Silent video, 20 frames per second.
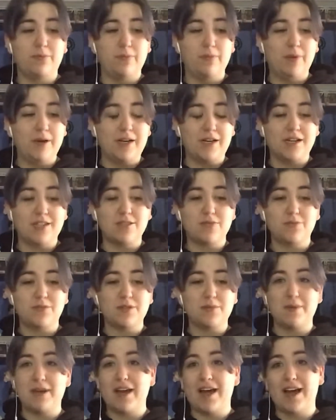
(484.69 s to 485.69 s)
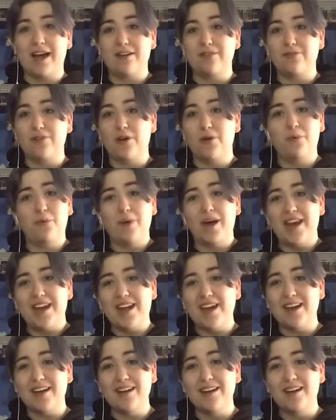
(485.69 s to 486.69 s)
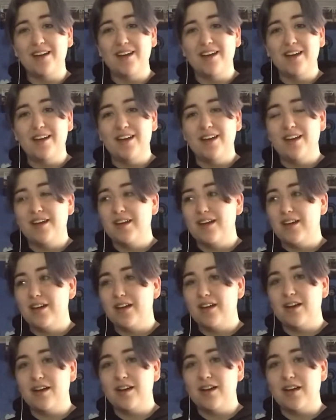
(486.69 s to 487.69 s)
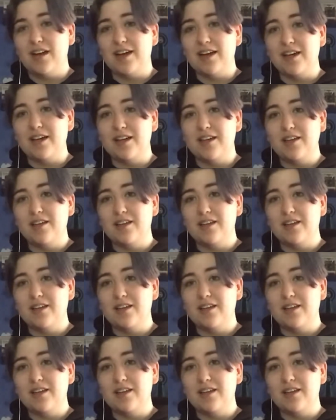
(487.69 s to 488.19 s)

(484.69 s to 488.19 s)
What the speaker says: My cousin was meant to have her wedding like